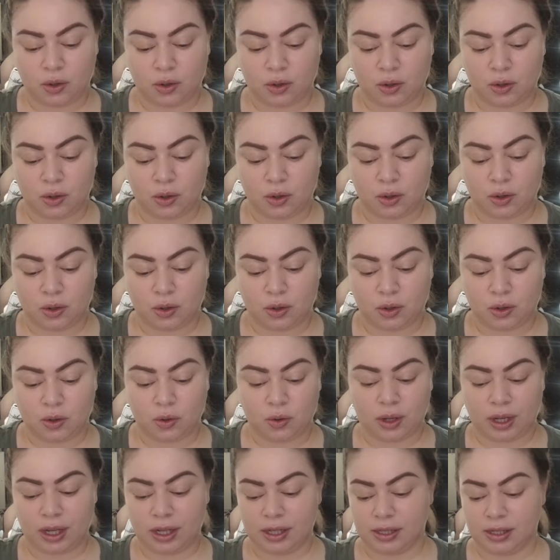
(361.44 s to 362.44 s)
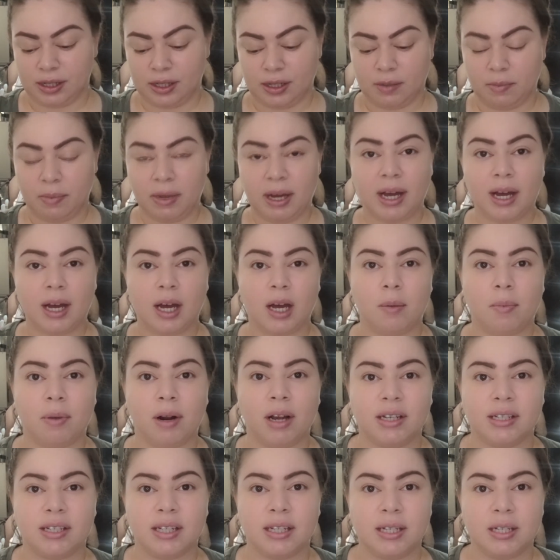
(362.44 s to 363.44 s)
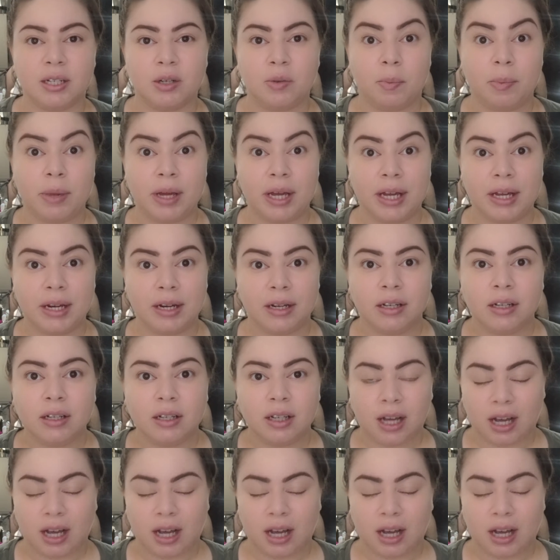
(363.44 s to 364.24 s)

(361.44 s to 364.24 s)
okay, so I did my eyebrows a little bit.